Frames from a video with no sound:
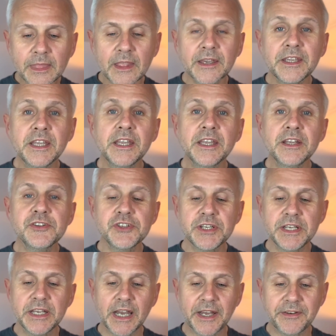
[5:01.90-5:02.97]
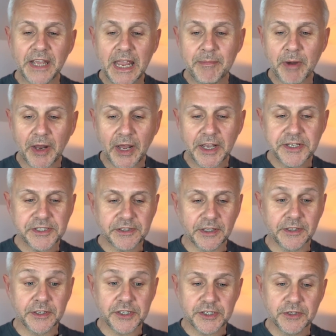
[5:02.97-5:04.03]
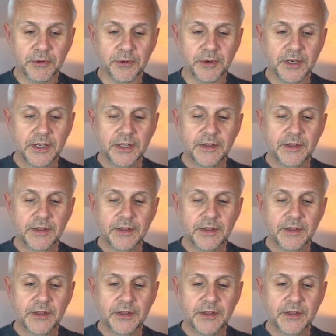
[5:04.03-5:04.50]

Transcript: EEG and MRI studies show